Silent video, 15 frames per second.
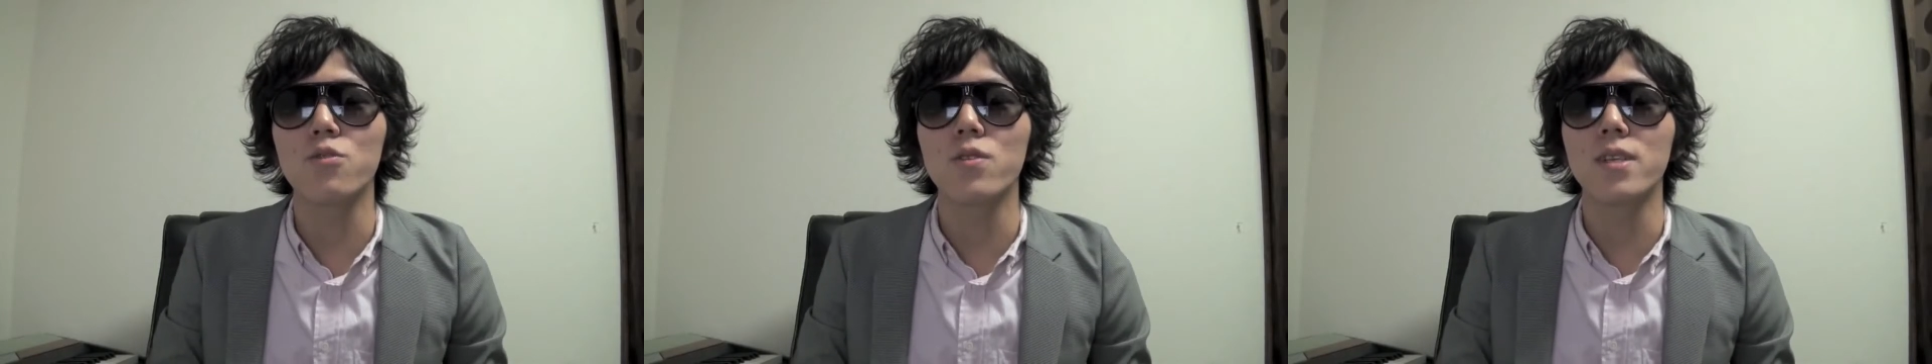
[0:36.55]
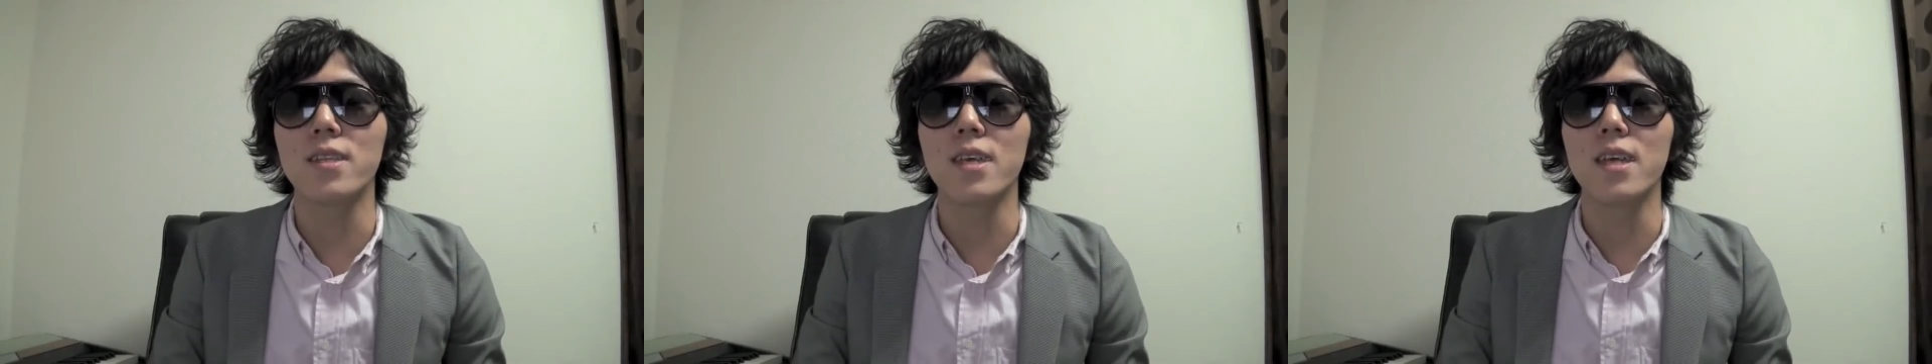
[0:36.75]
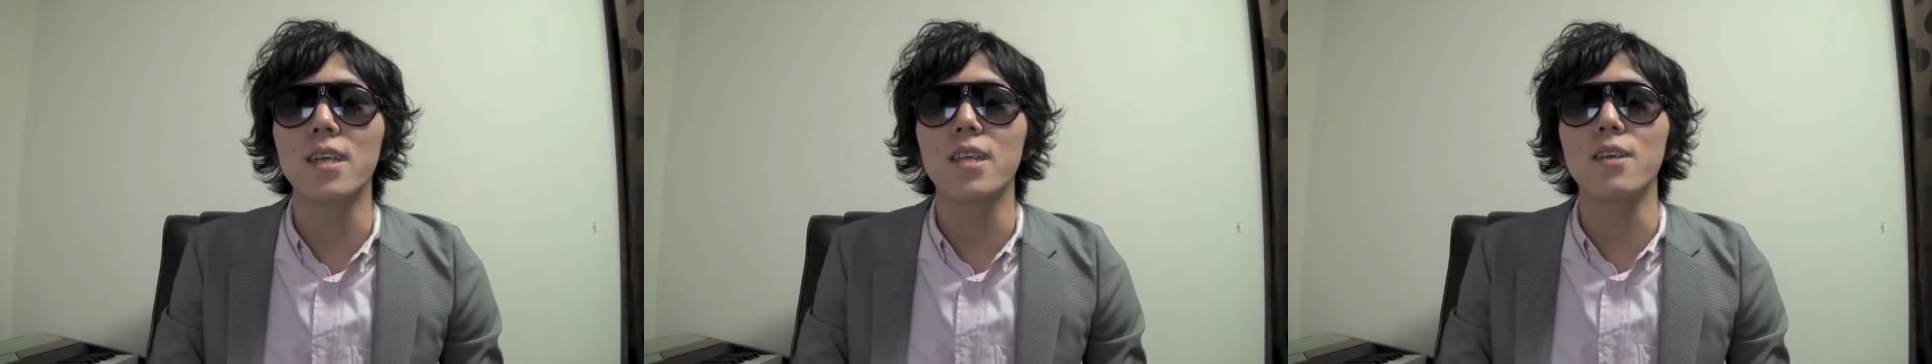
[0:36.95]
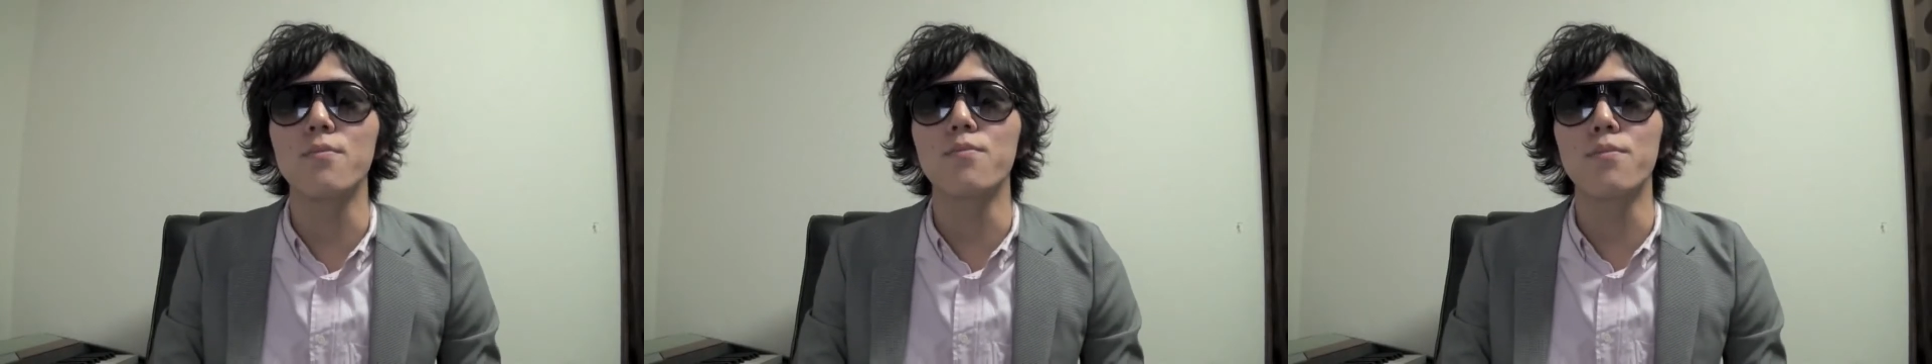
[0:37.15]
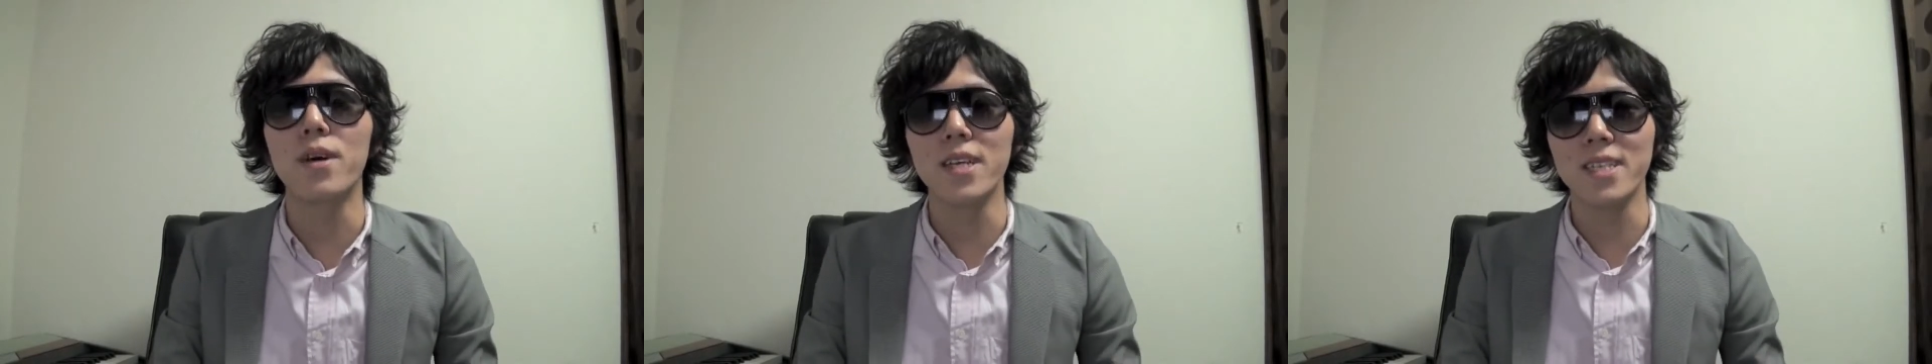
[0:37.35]
a daily
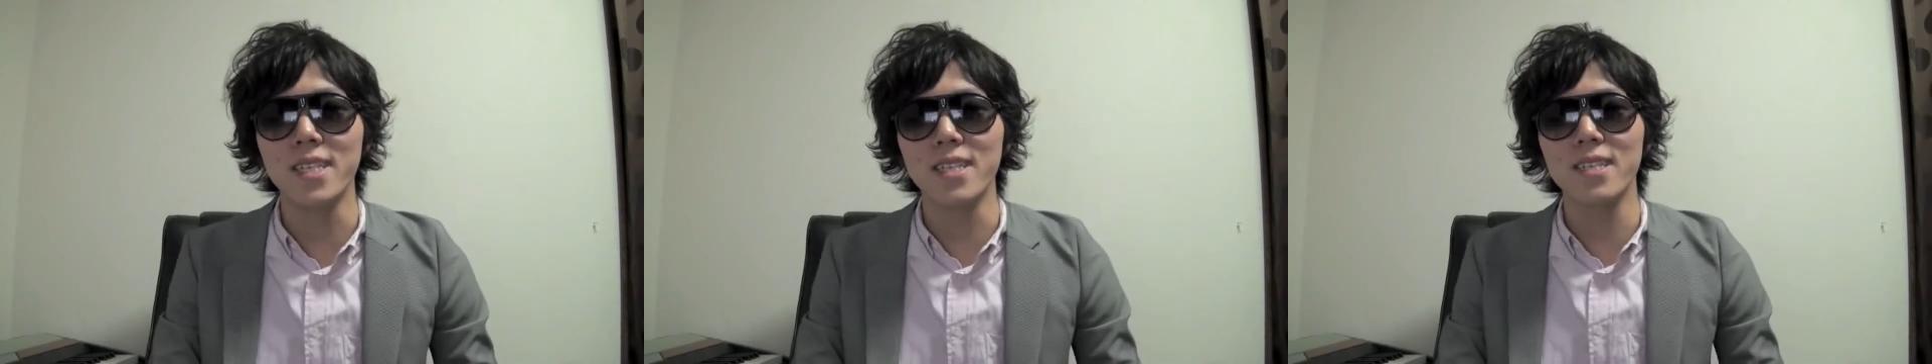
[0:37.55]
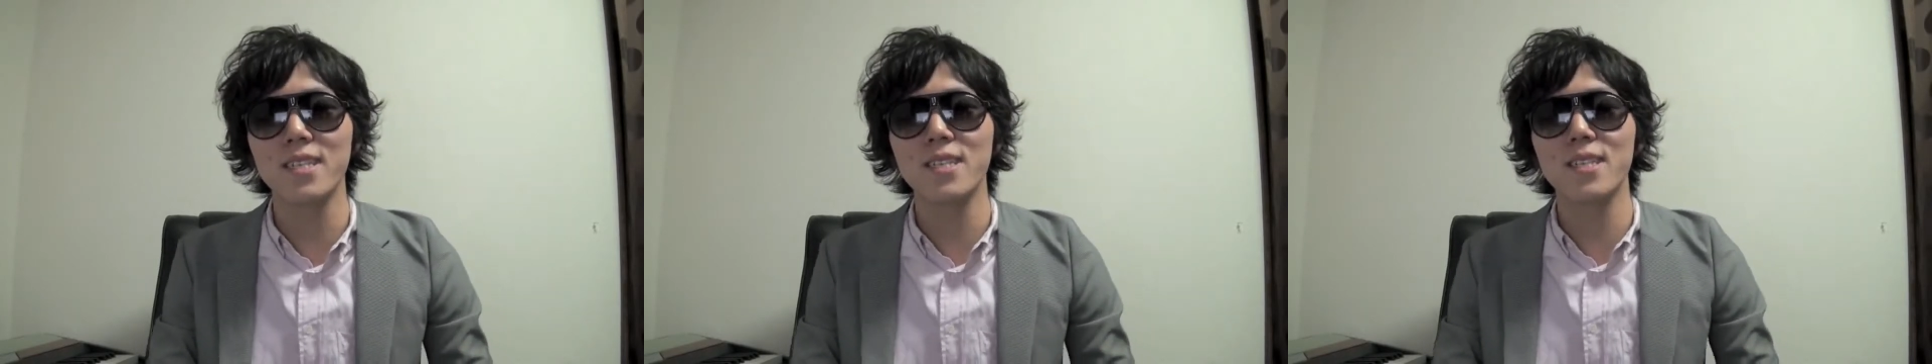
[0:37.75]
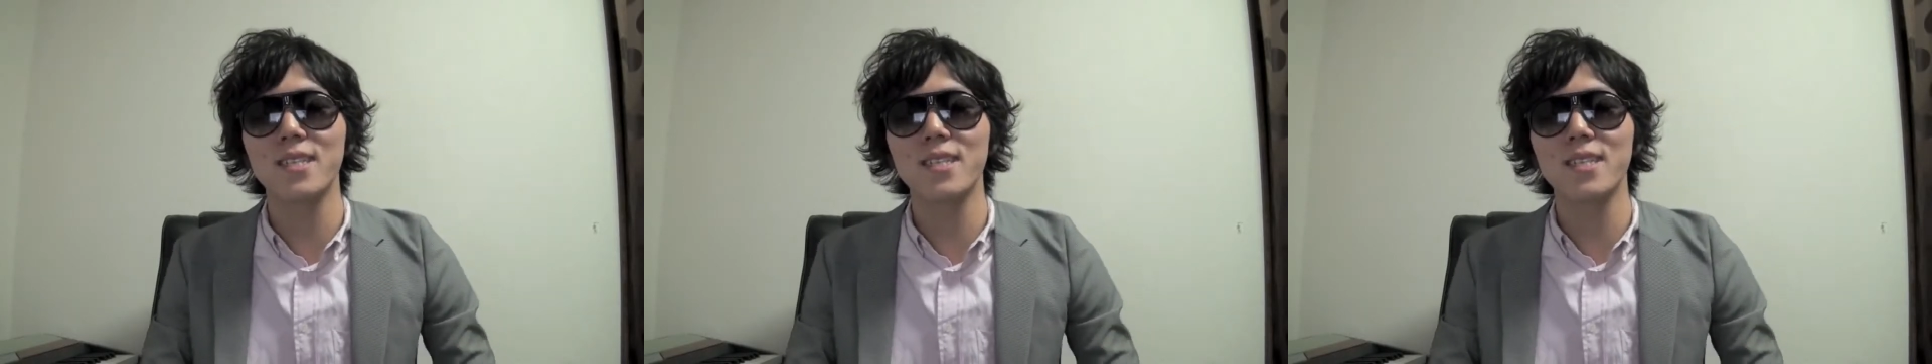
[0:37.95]
basis.